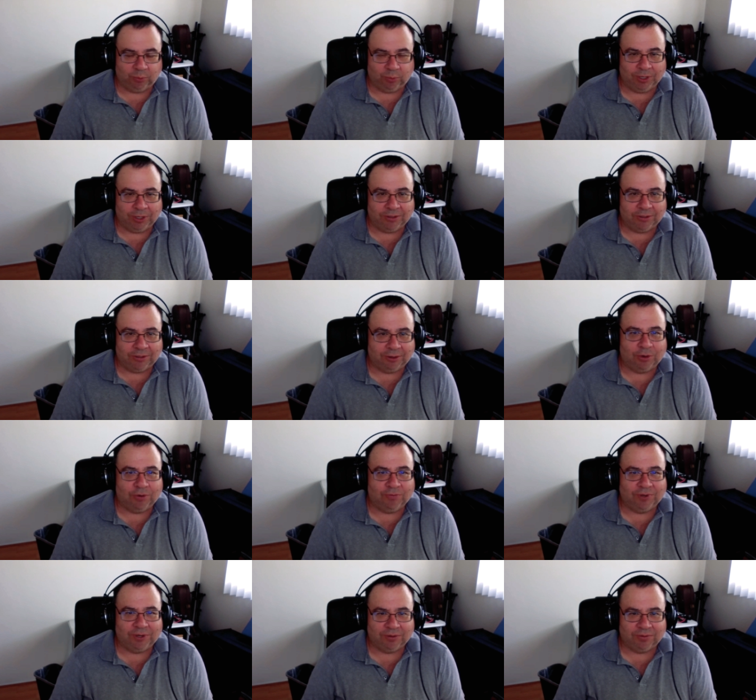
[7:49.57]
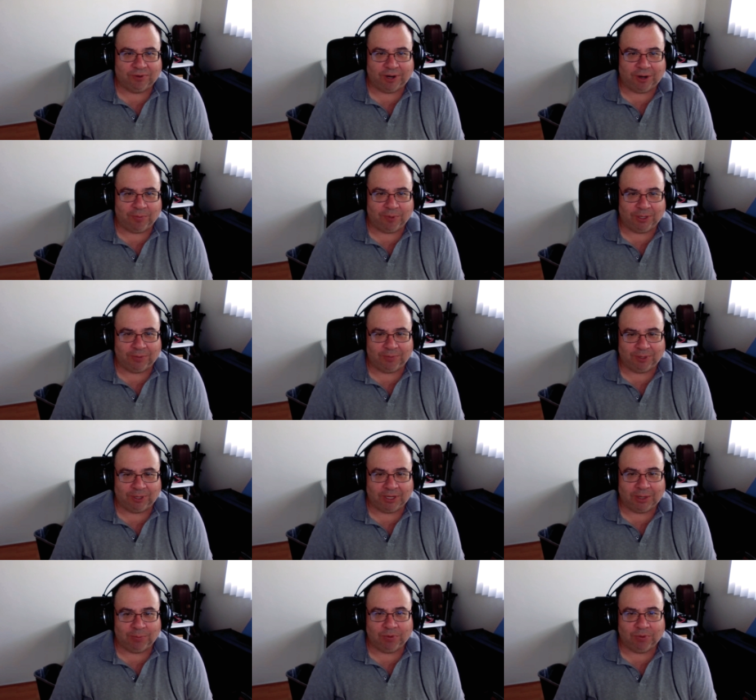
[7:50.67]
went into the COVID environment, it
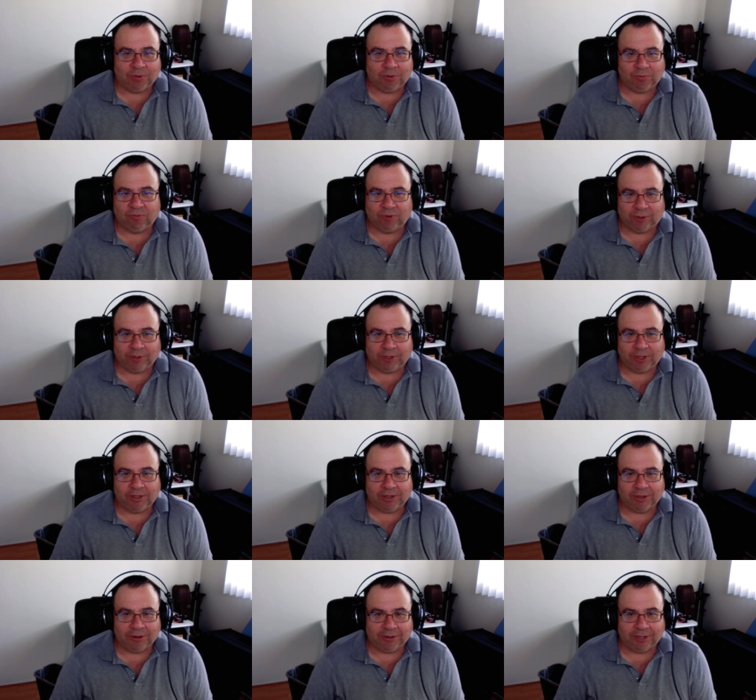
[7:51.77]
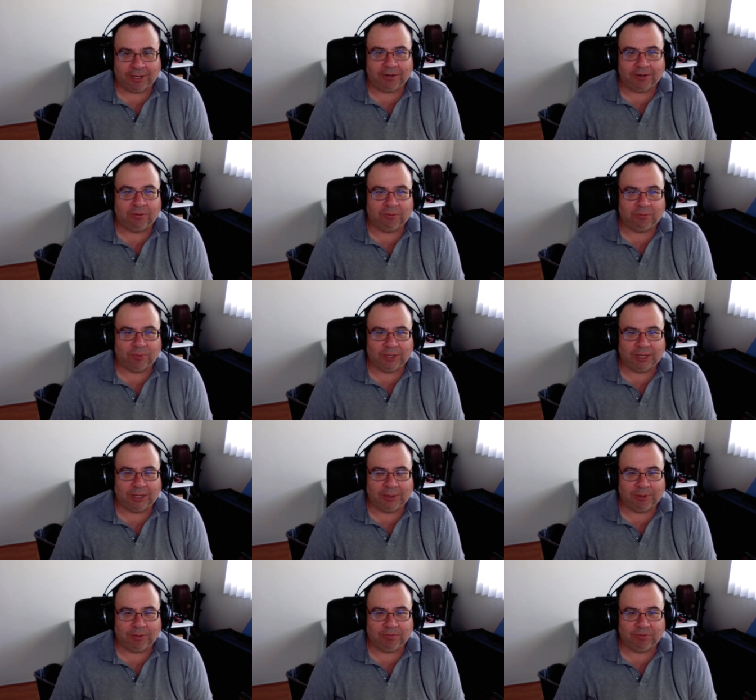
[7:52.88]
became very clear that being
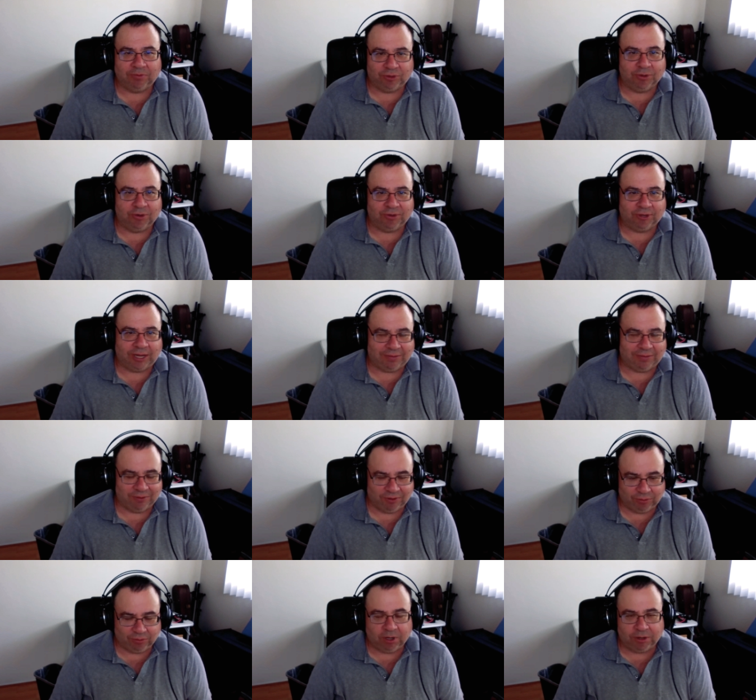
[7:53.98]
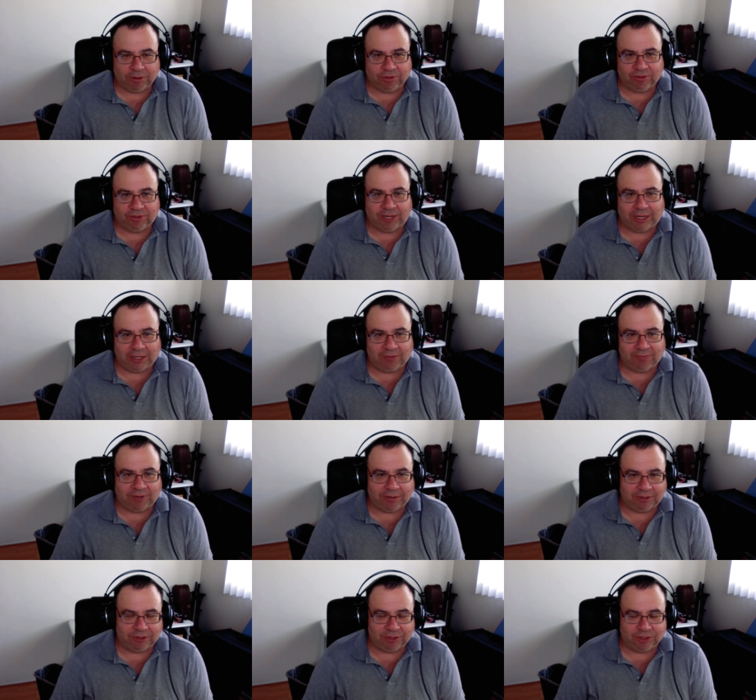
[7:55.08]
able for students to have this understanding of
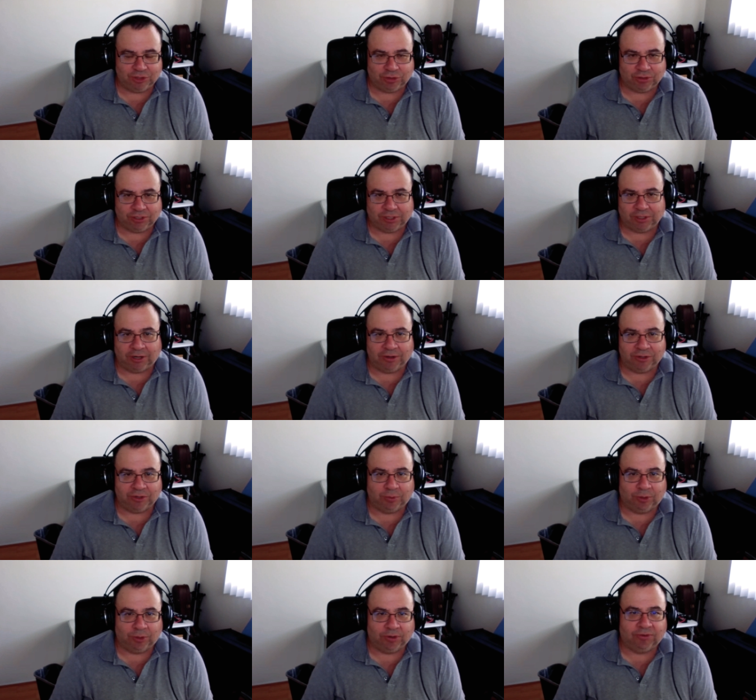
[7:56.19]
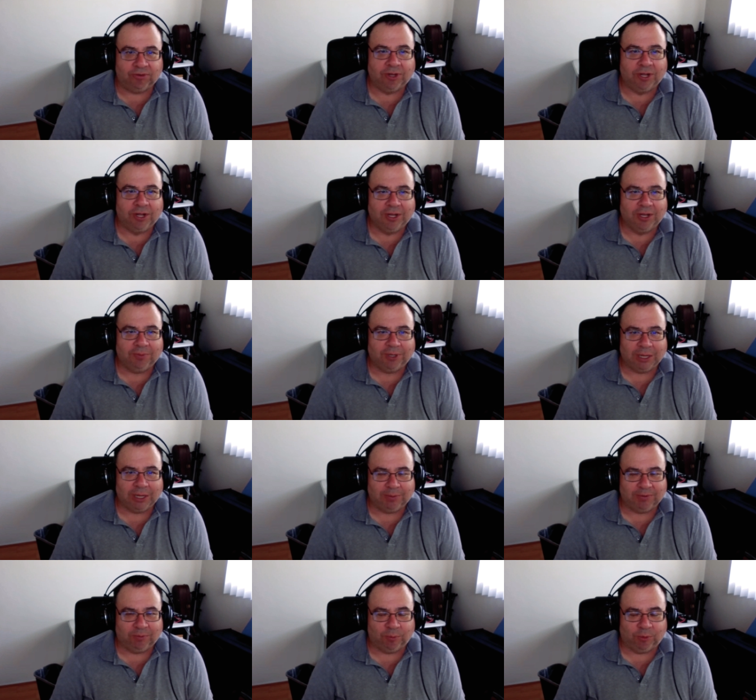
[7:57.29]
how the digital technology works
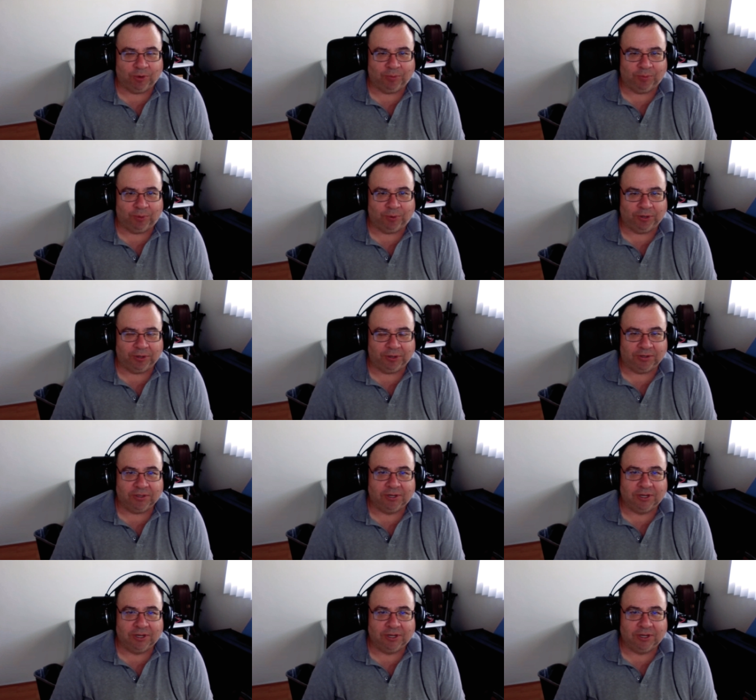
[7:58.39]
became even more important.